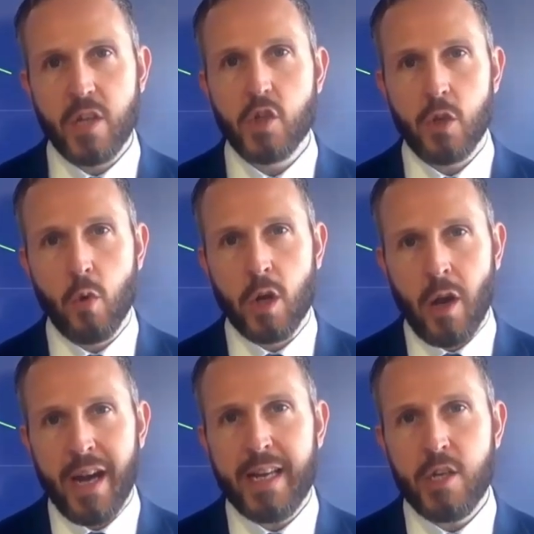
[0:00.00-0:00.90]
So you would
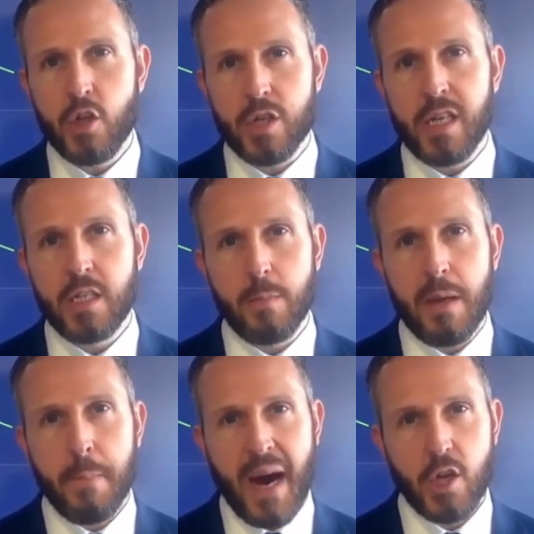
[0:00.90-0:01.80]
likely just need to
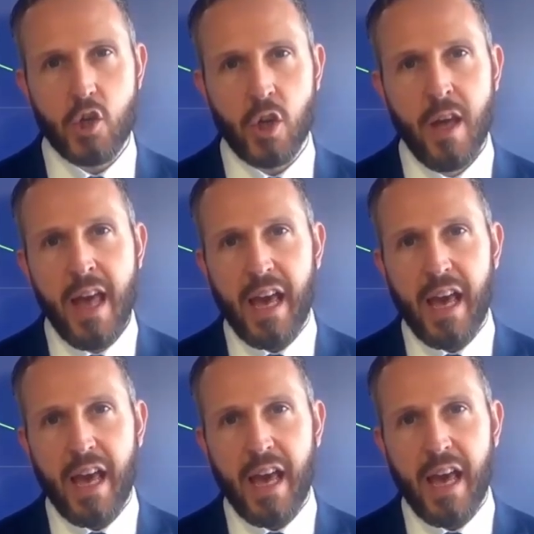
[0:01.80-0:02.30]
be patient